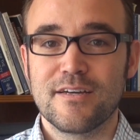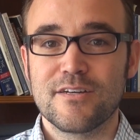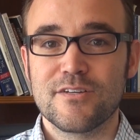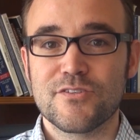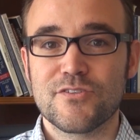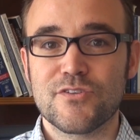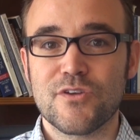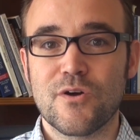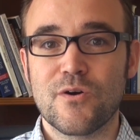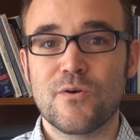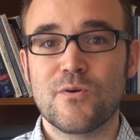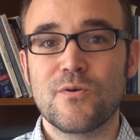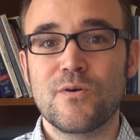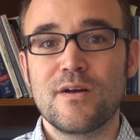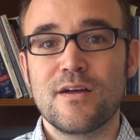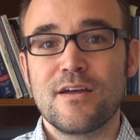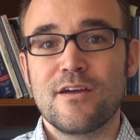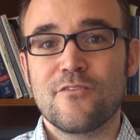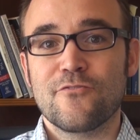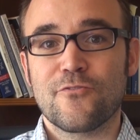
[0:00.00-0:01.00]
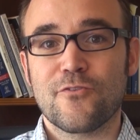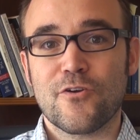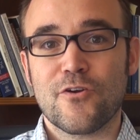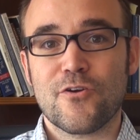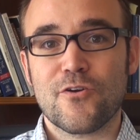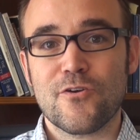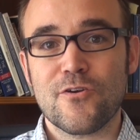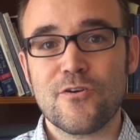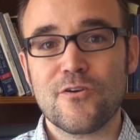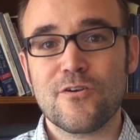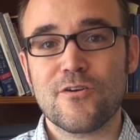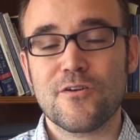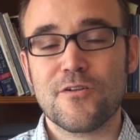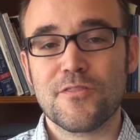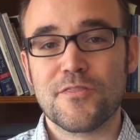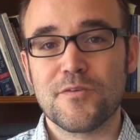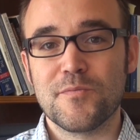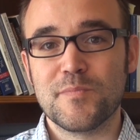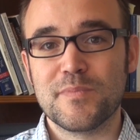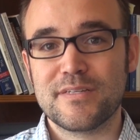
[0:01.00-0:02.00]
So for
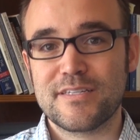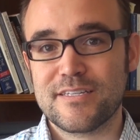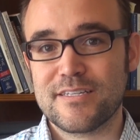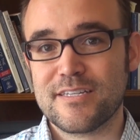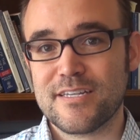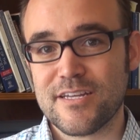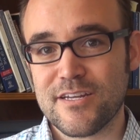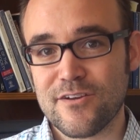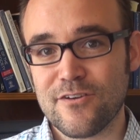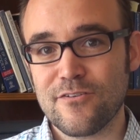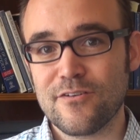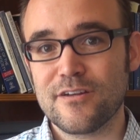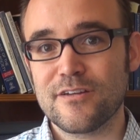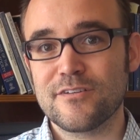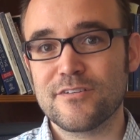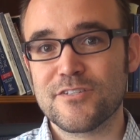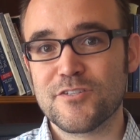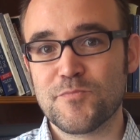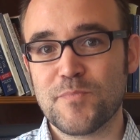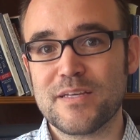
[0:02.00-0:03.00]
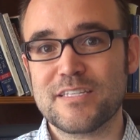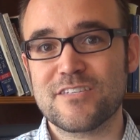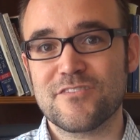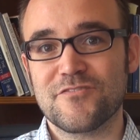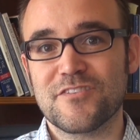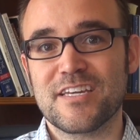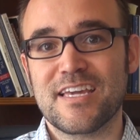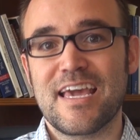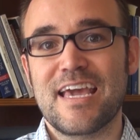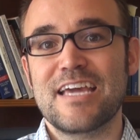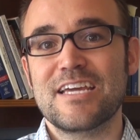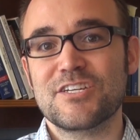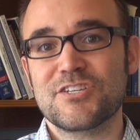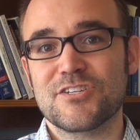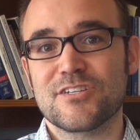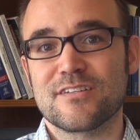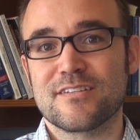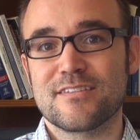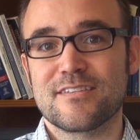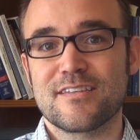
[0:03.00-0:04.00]
her, the material
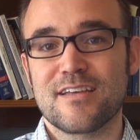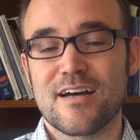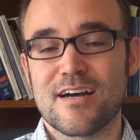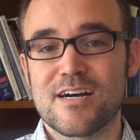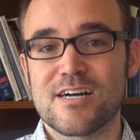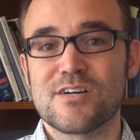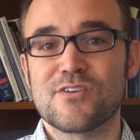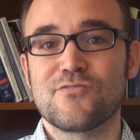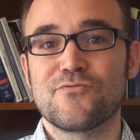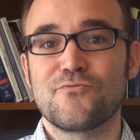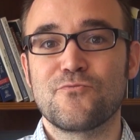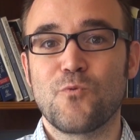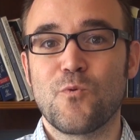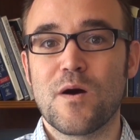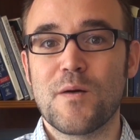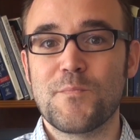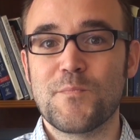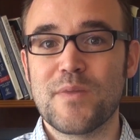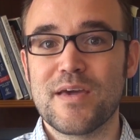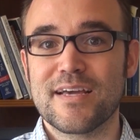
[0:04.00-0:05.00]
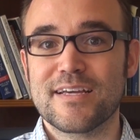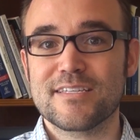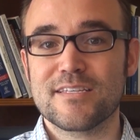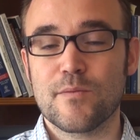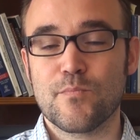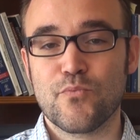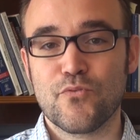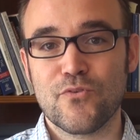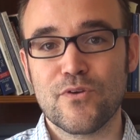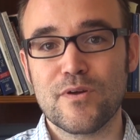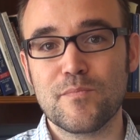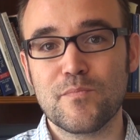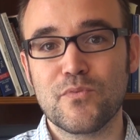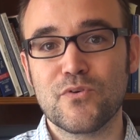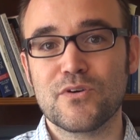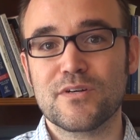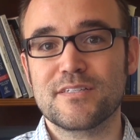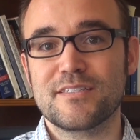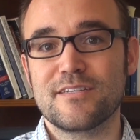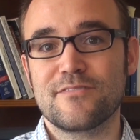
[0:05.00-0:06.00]
specifications of what makes a print
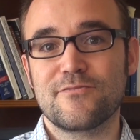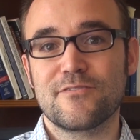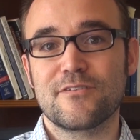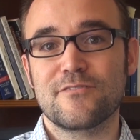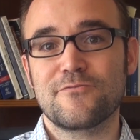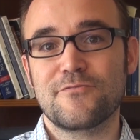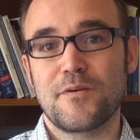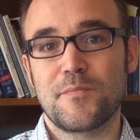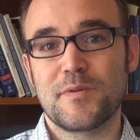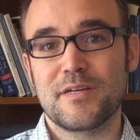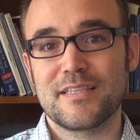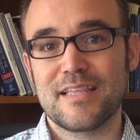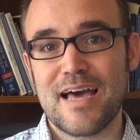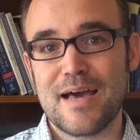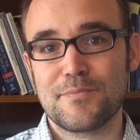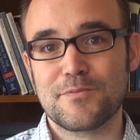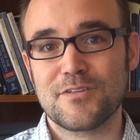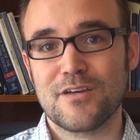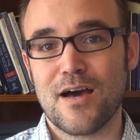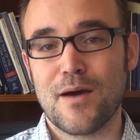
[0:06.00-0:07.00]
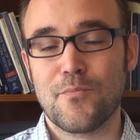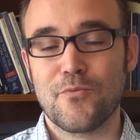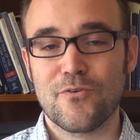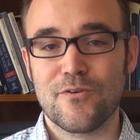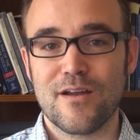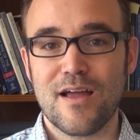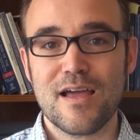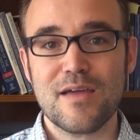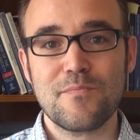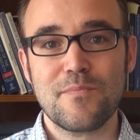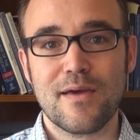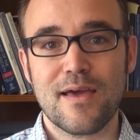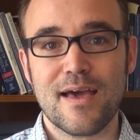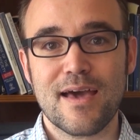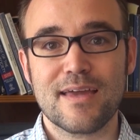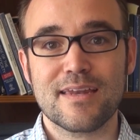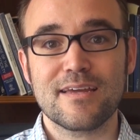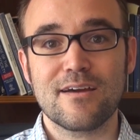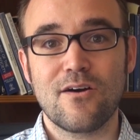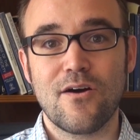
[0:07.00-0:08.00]
book different from a laptop or an
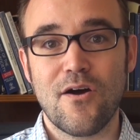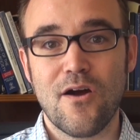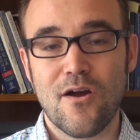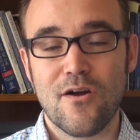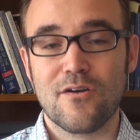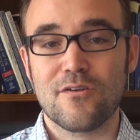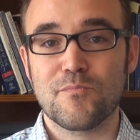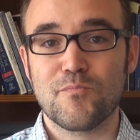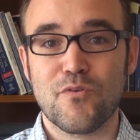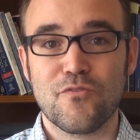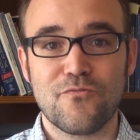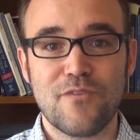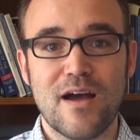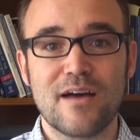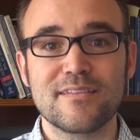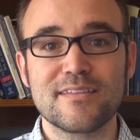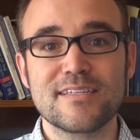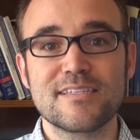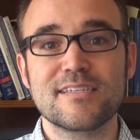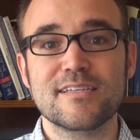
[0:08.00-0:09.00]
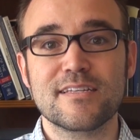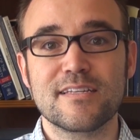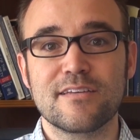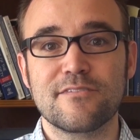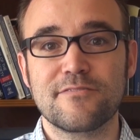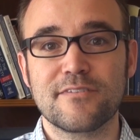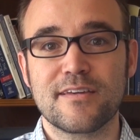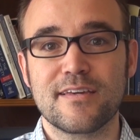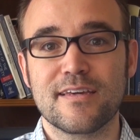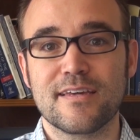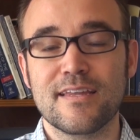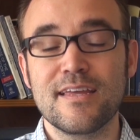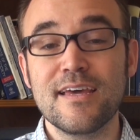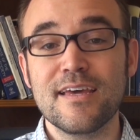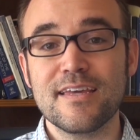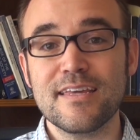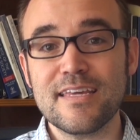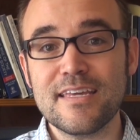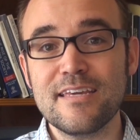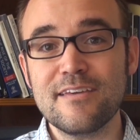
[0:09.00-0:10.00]
iPad are profoundly significant,
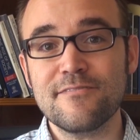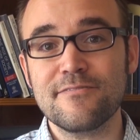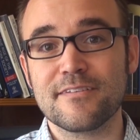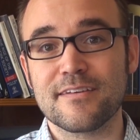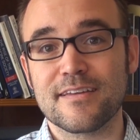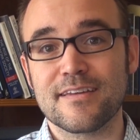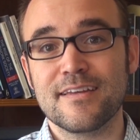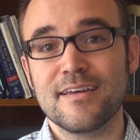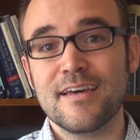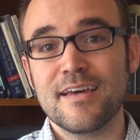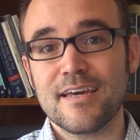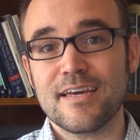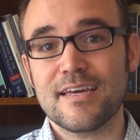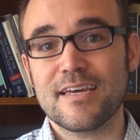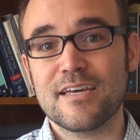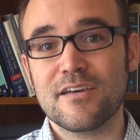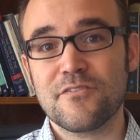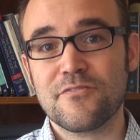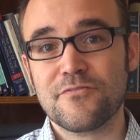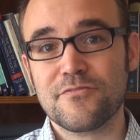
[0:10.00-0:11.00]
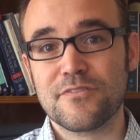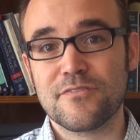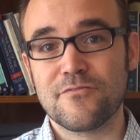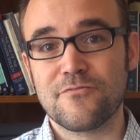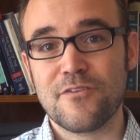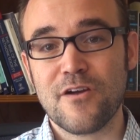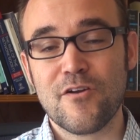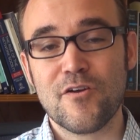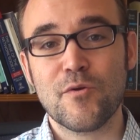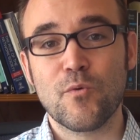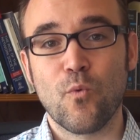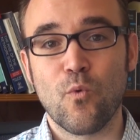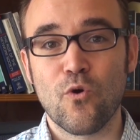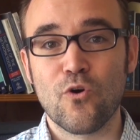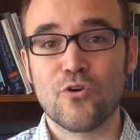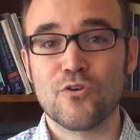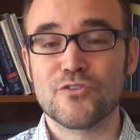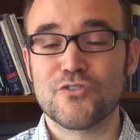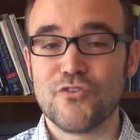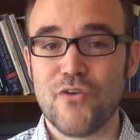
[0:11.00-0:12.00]
even if the very
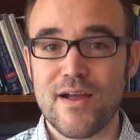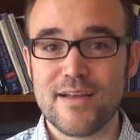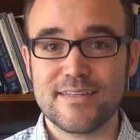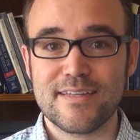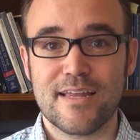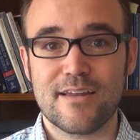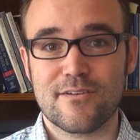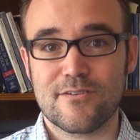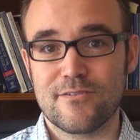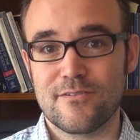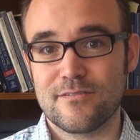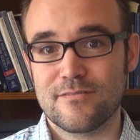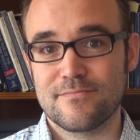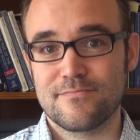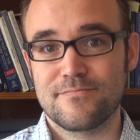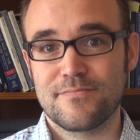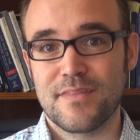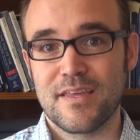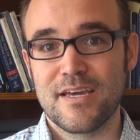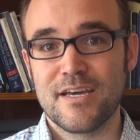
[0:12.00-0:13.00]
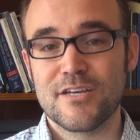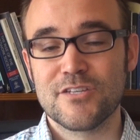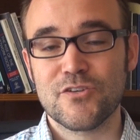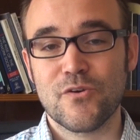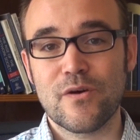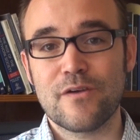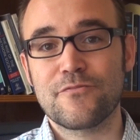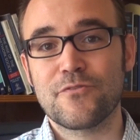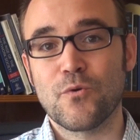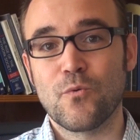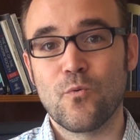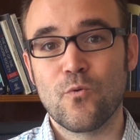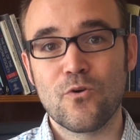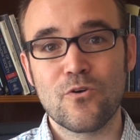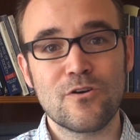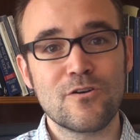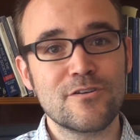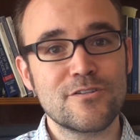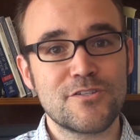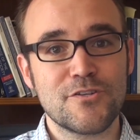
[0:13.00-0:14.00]
words are identical. So if the
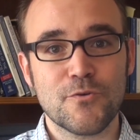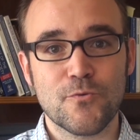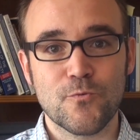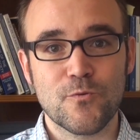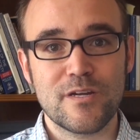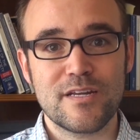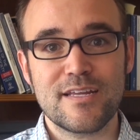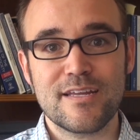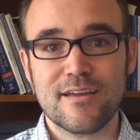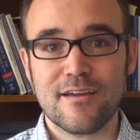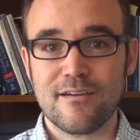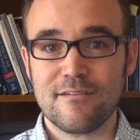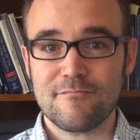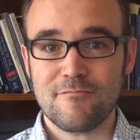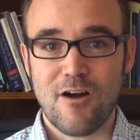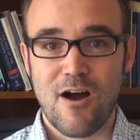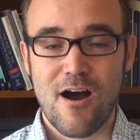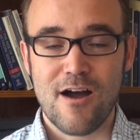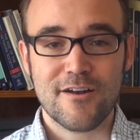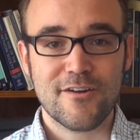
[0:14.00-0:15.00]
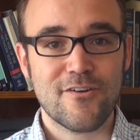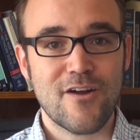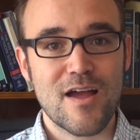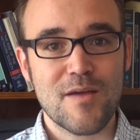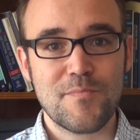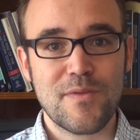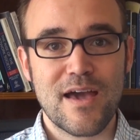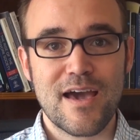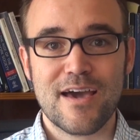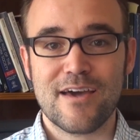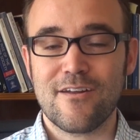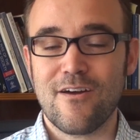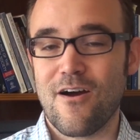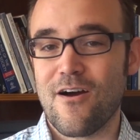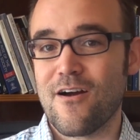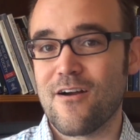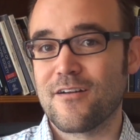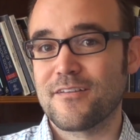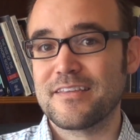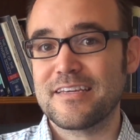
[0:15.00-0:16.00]
words you're reading on your iPad
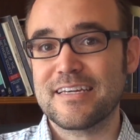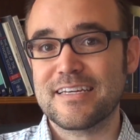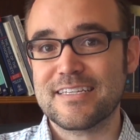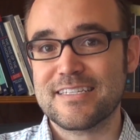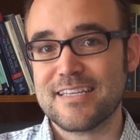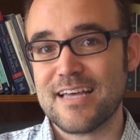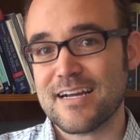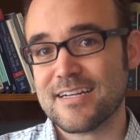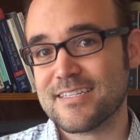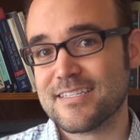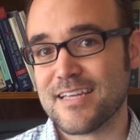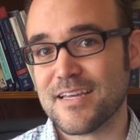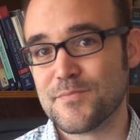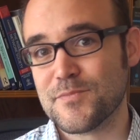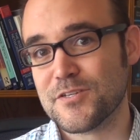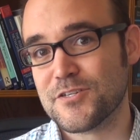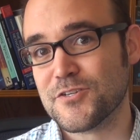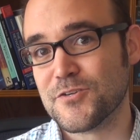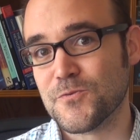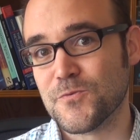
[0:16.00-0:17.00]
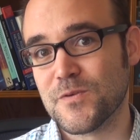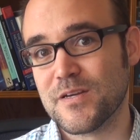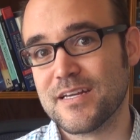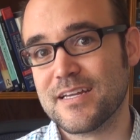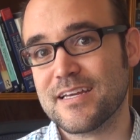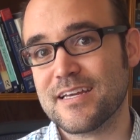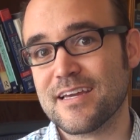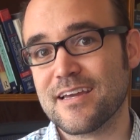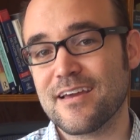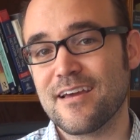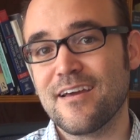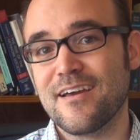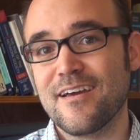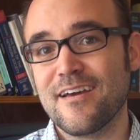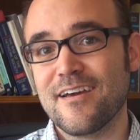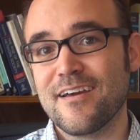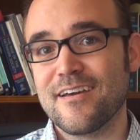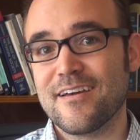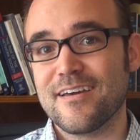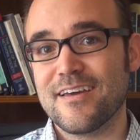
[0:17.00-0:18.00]
are the exact same that you're reading
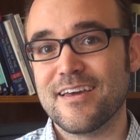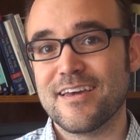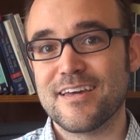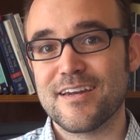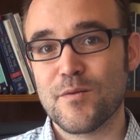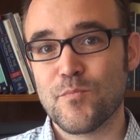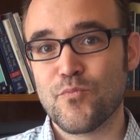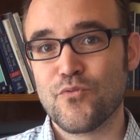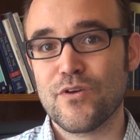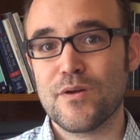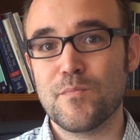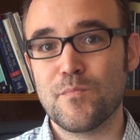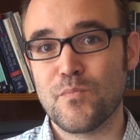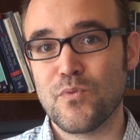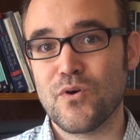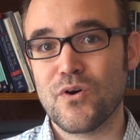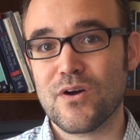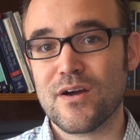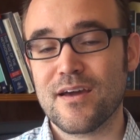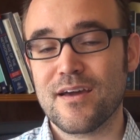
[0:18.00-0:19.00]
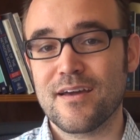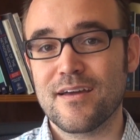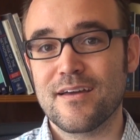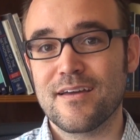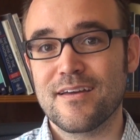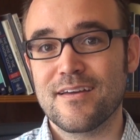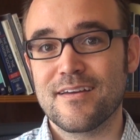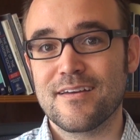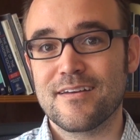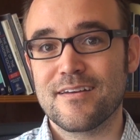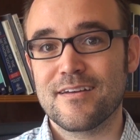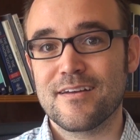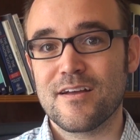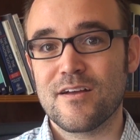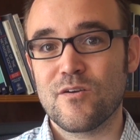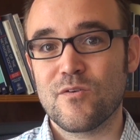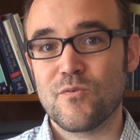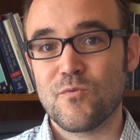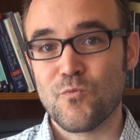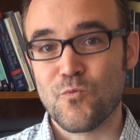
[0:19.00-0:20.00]
in a print book,
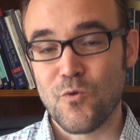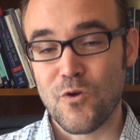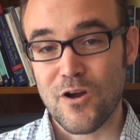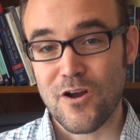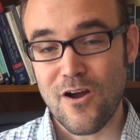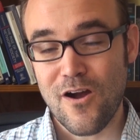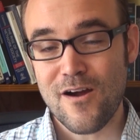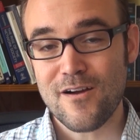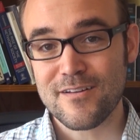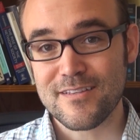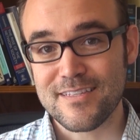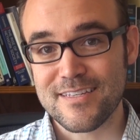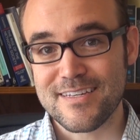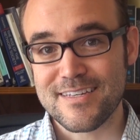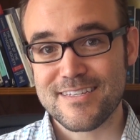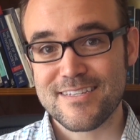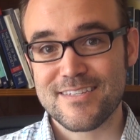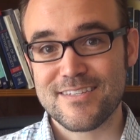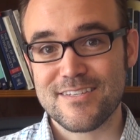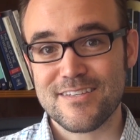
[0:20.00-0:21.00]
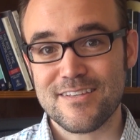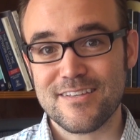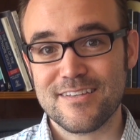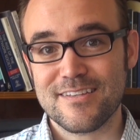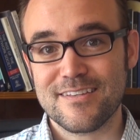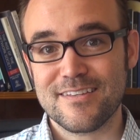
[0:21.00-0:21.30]
regardless,